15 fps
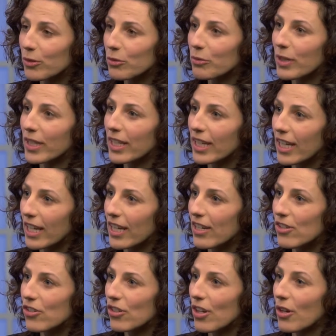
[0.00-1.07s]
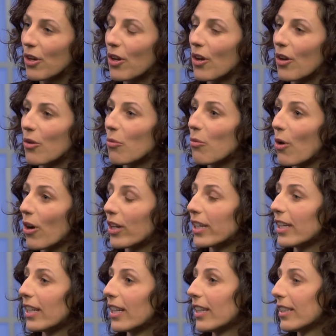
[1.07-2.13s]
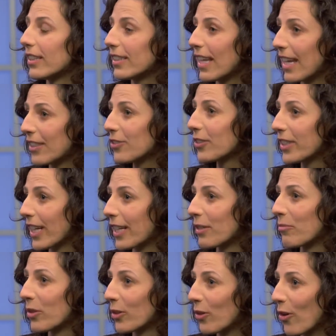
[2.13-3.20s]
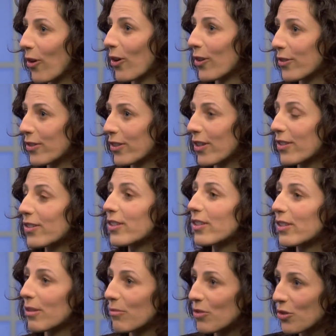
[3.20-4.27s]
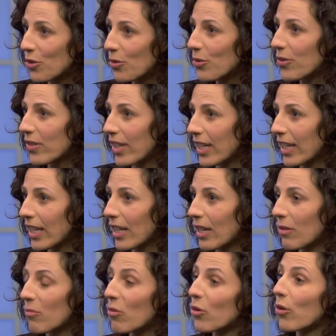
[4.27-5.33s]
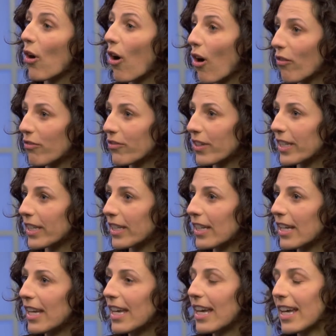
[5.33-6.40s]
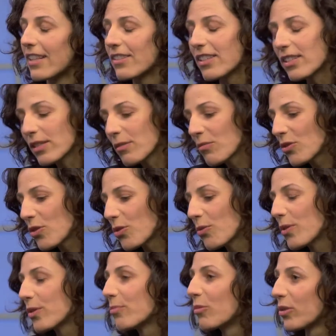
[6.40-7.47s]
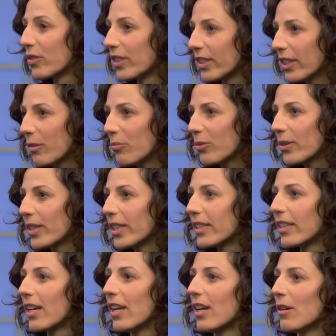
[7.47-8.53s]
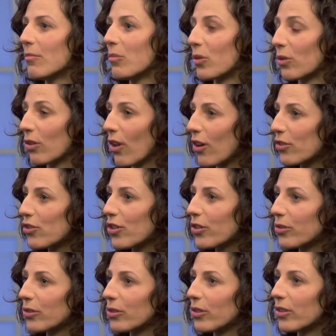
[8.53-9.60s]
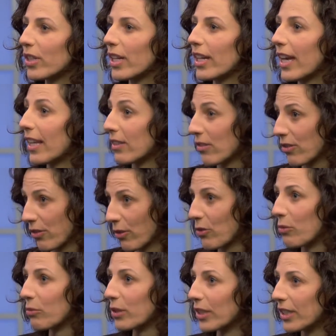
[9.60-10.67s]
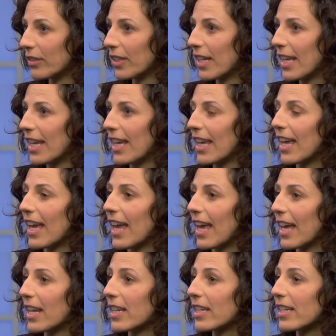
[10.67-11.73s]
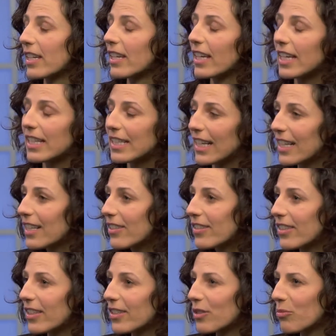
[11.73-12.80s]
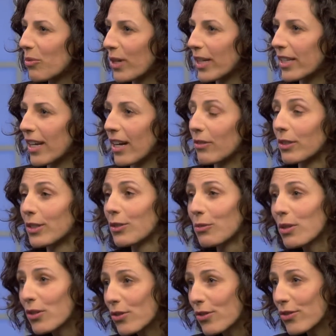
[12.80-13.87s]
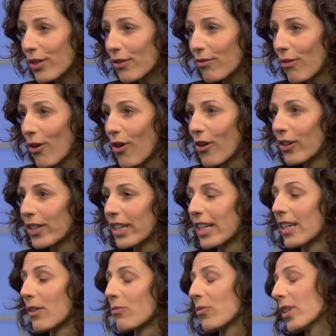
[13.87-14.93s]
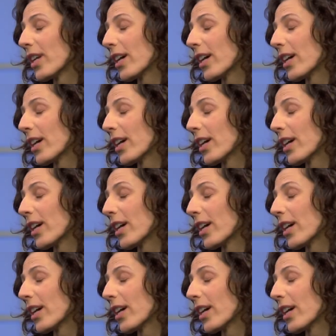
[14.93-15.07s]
to engage what Daniel Kahneman calls System 2 thinking more often. And System 2 is more deliberate, more logical, and slower. And it tells us when our intuitions are wrong and when